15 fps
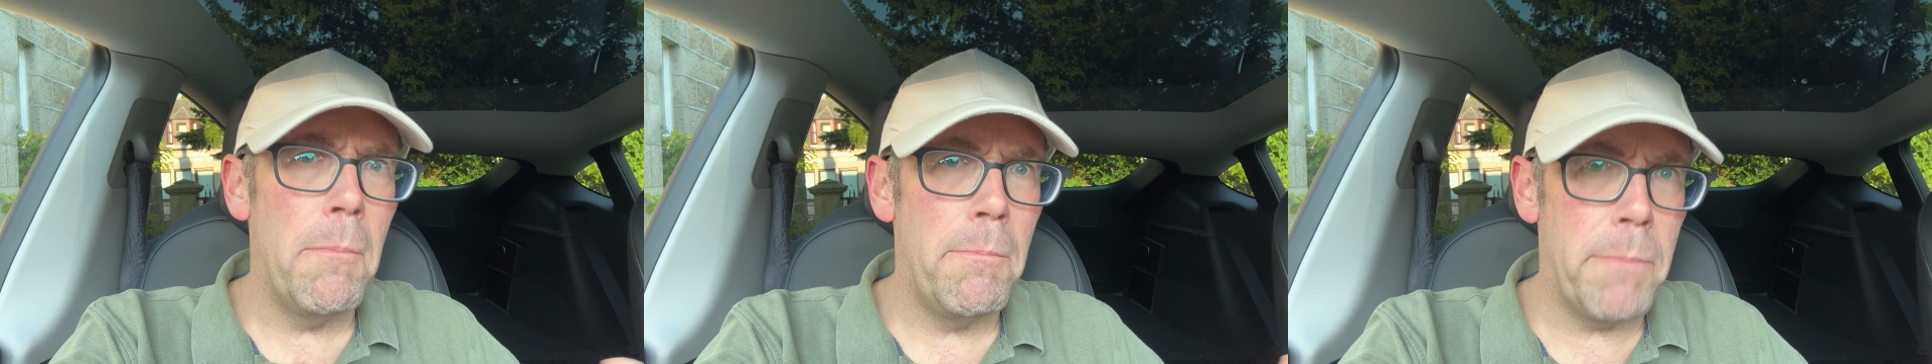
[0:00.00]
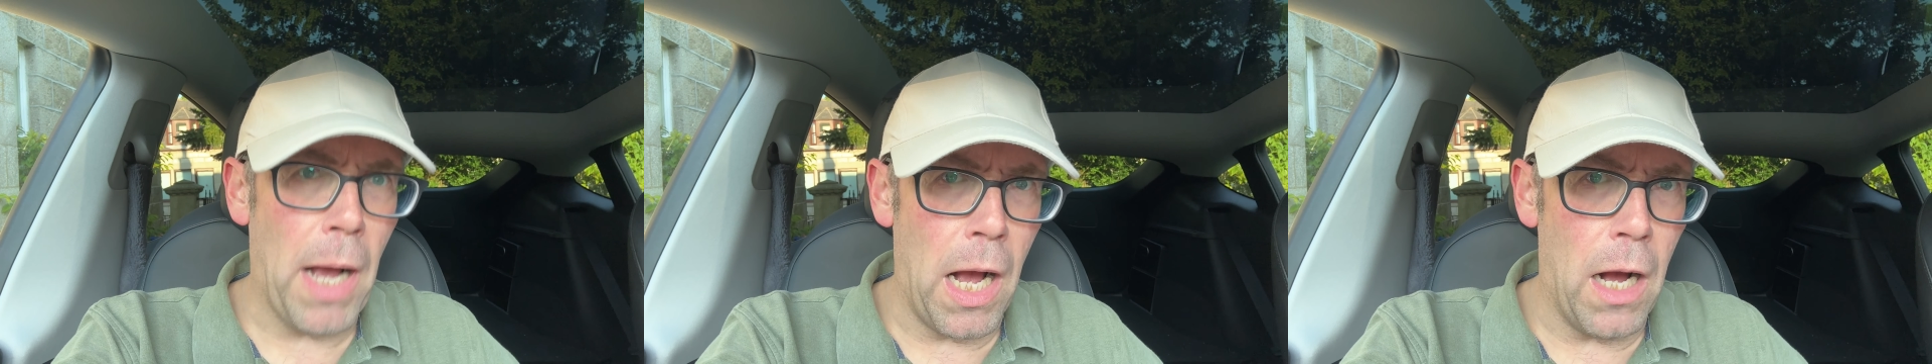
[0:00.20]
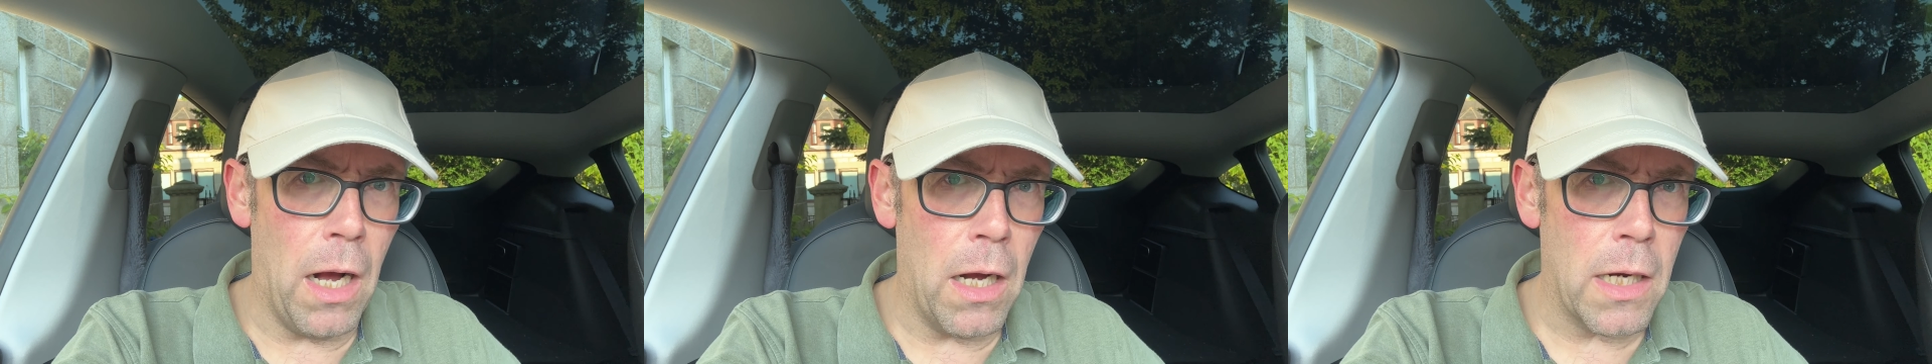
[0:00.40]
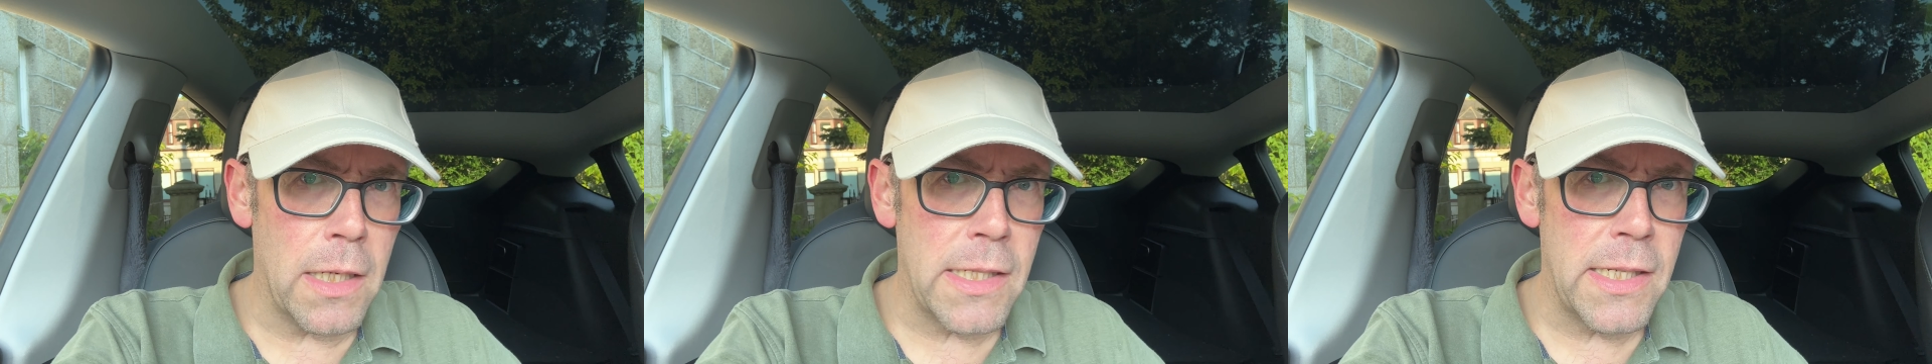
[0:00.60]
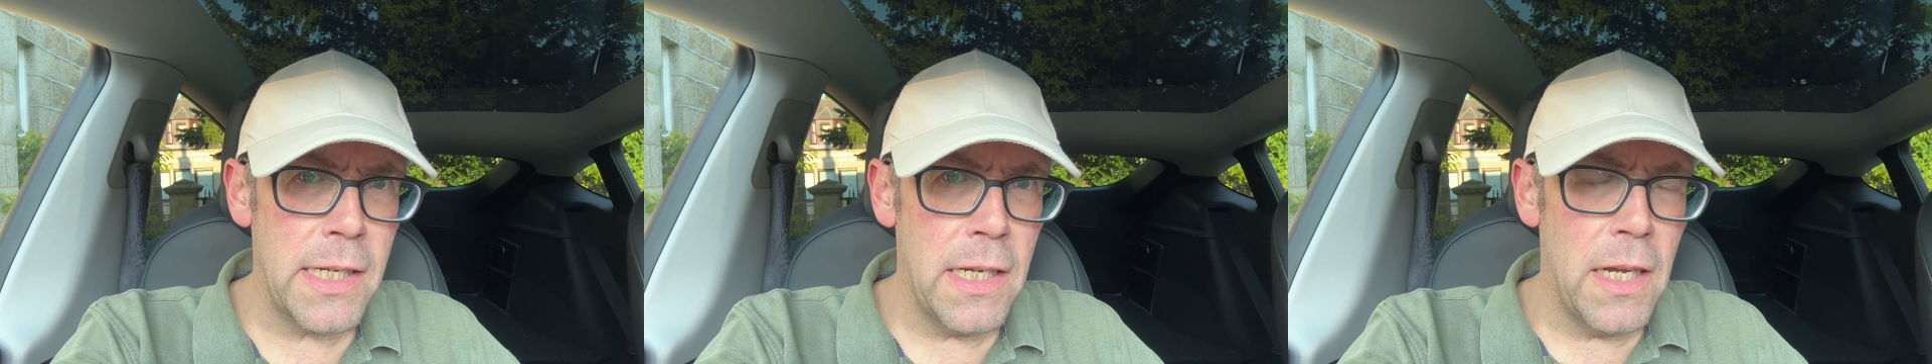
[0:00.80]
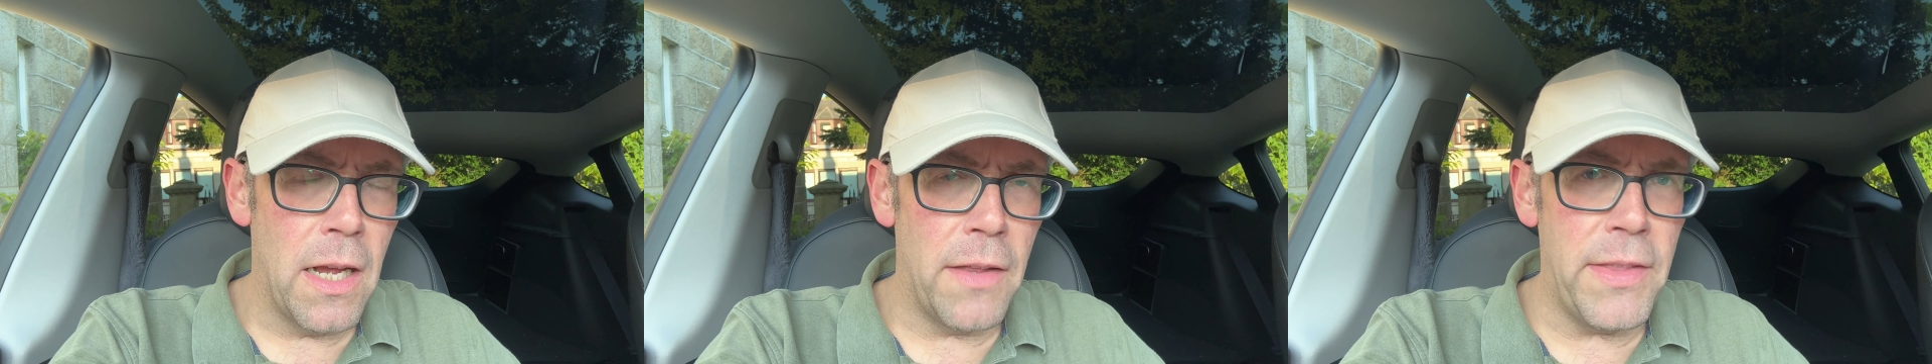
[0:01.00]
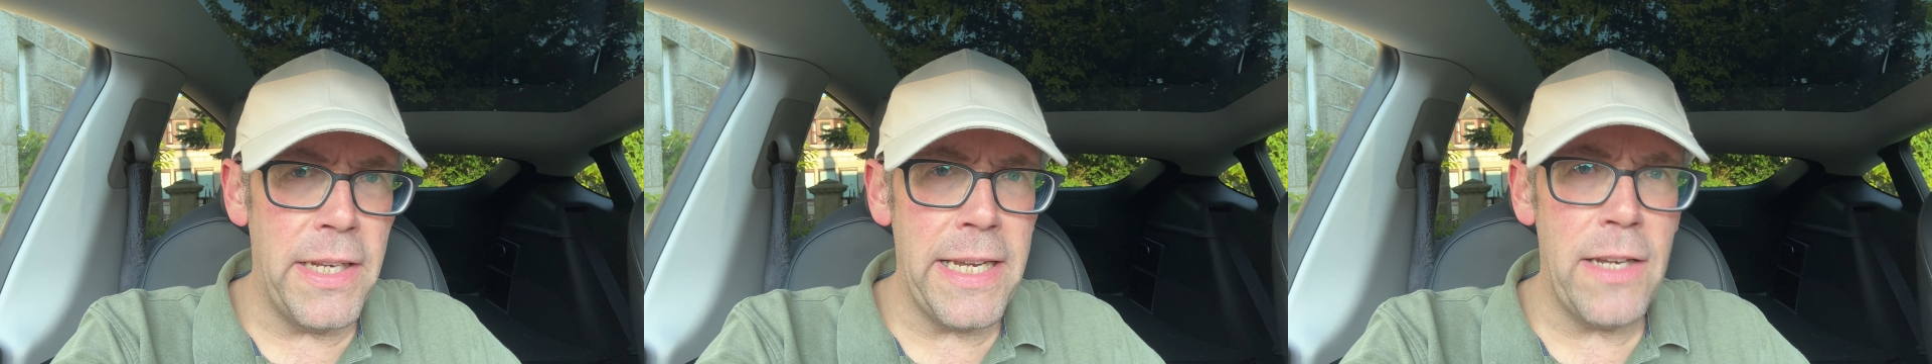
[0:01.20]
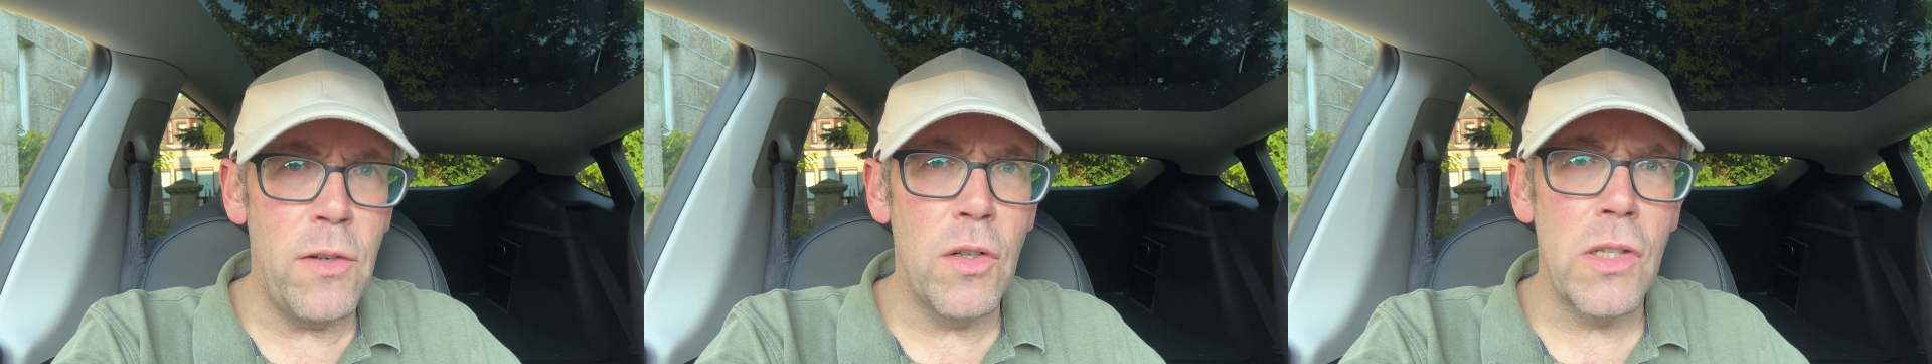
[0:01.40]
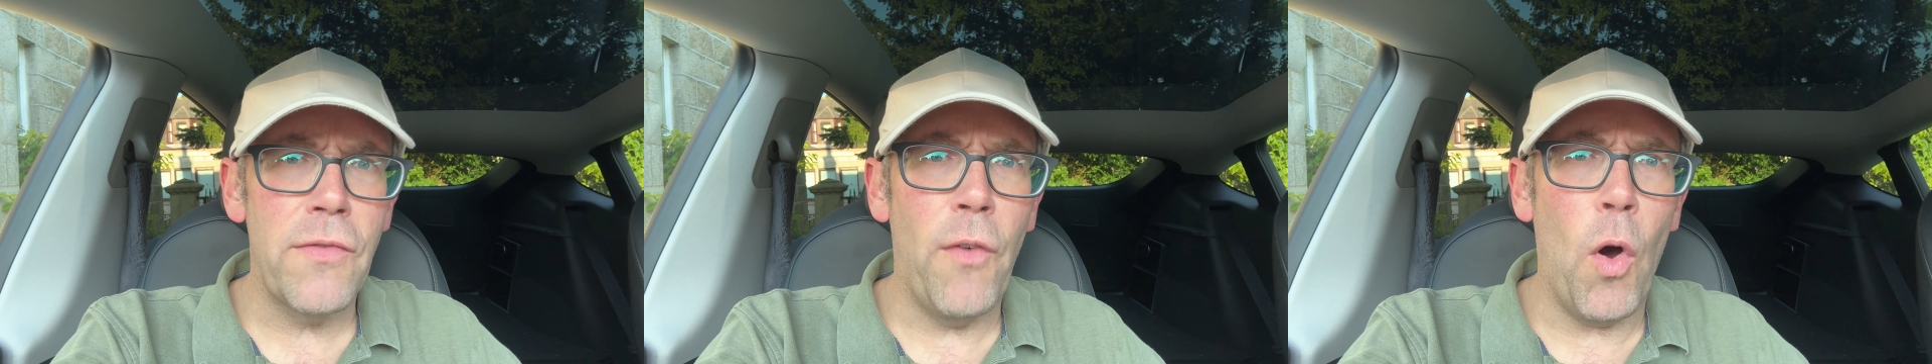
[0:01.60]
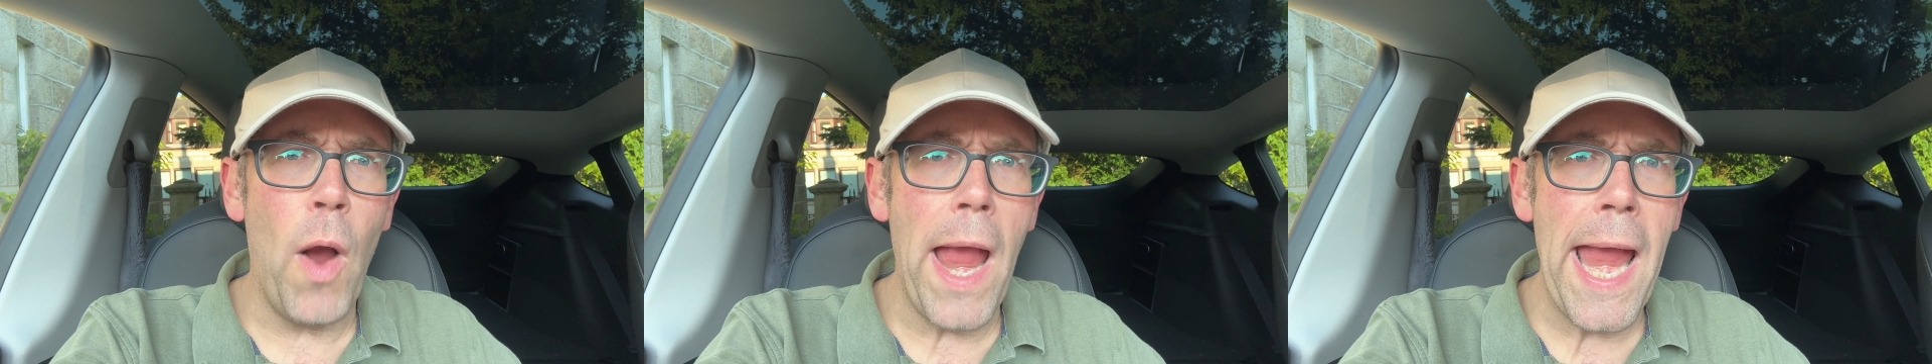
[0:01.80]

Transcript: parked than it does for